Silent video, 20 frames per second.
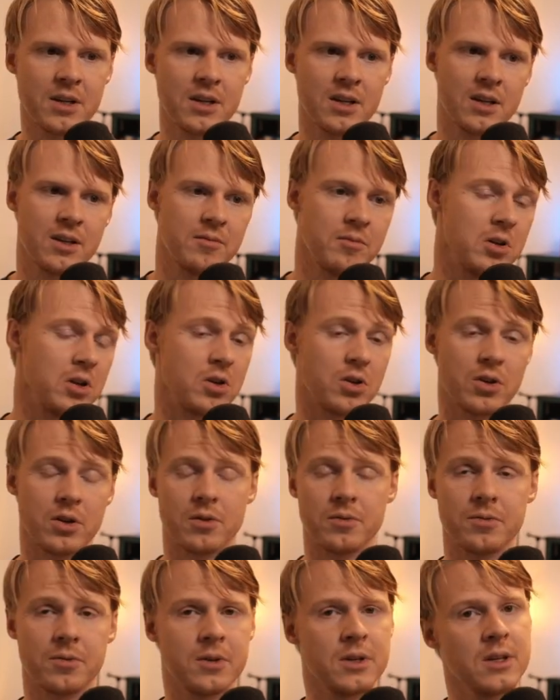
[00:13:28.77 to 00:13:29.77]
He could
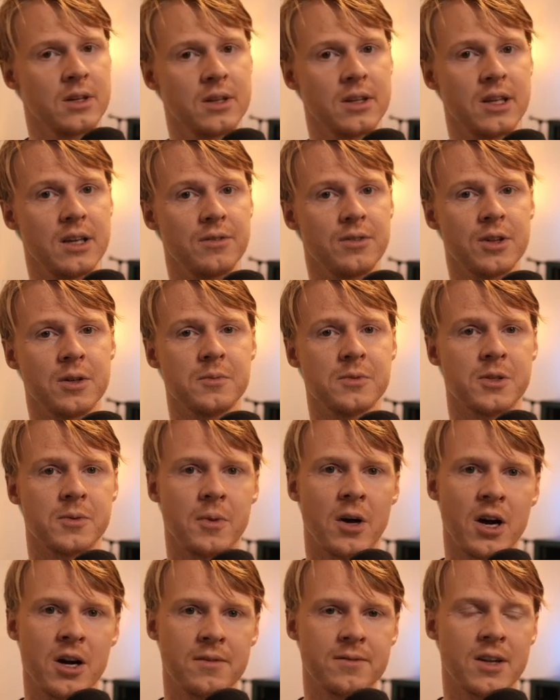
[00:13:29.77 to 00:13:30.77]
have given them some
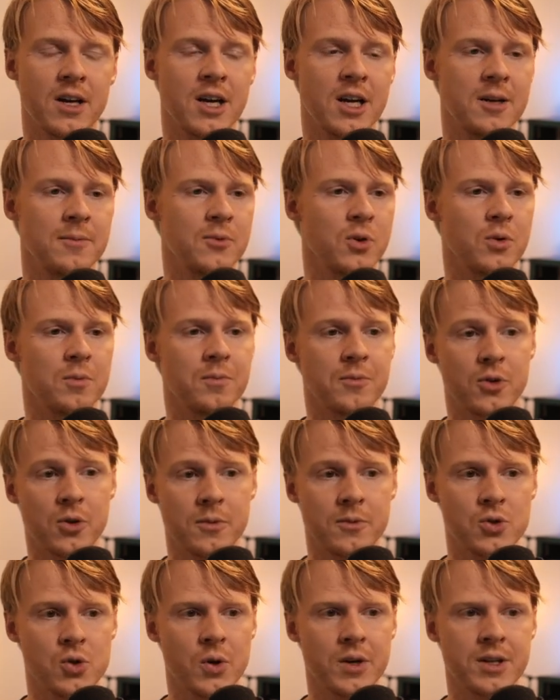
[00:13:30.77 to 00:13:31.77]
off time, told them to
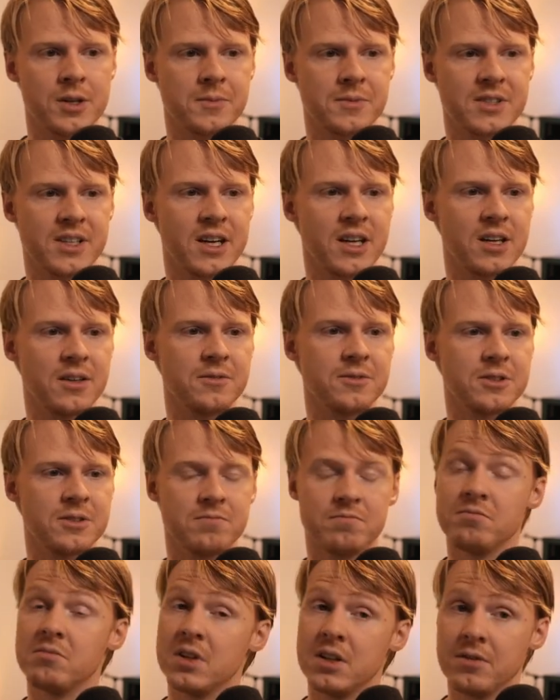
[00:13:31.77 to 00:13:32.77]
enjoy themselves,
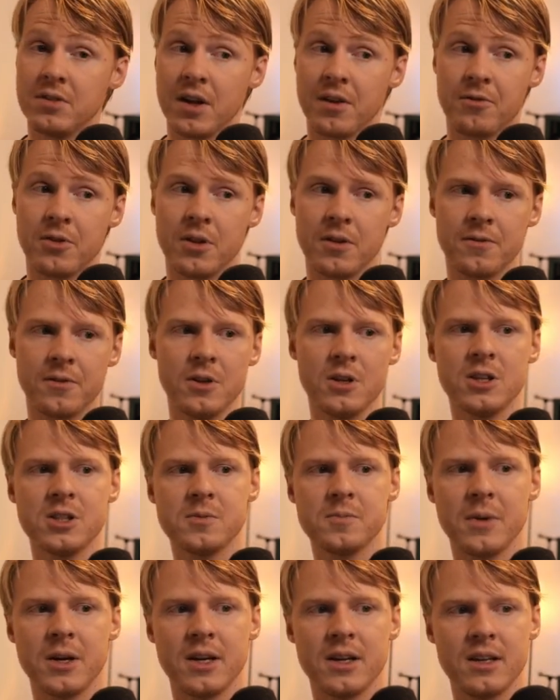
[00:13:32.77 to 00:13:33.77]
live life to the fullest,
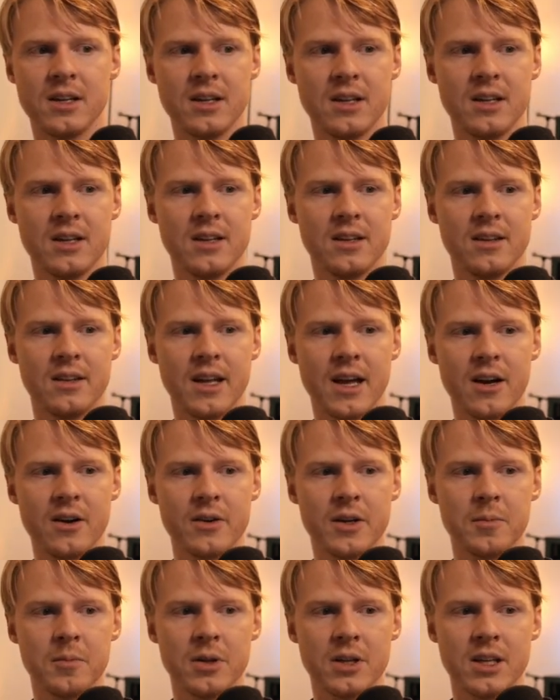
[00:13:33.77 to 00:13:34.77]
but now he
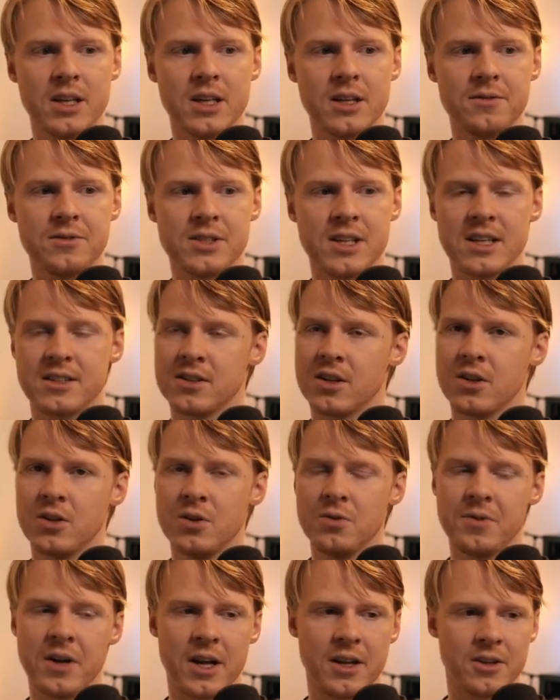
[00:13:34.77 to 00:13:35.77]
believes he has a new
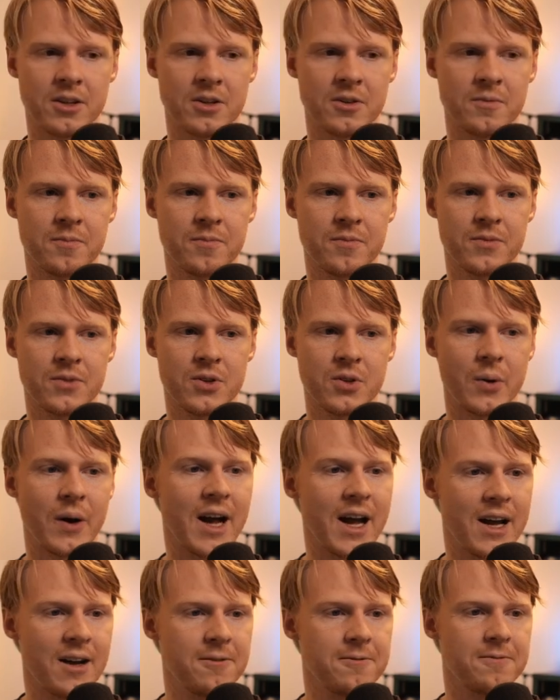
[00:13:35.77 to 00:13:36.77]
value, to
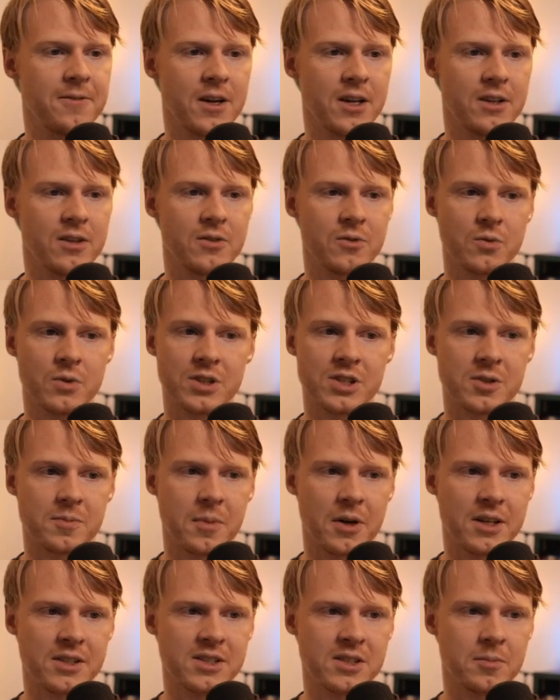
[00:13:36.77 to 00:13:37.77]
have fun
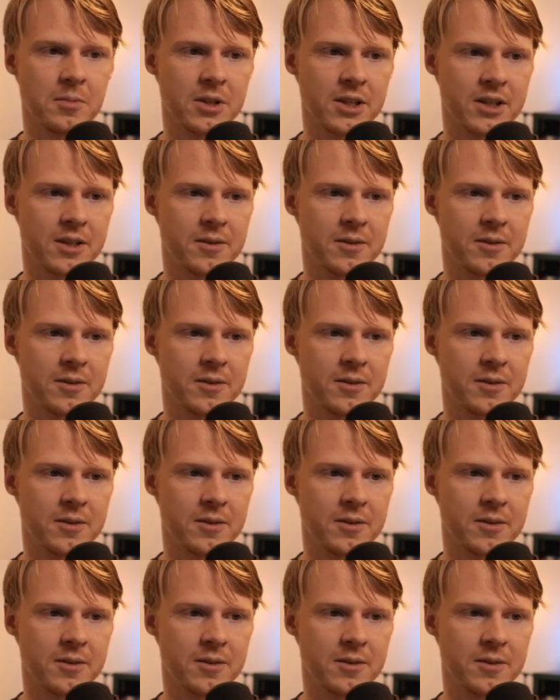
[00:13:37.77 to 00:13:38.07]
responsibly.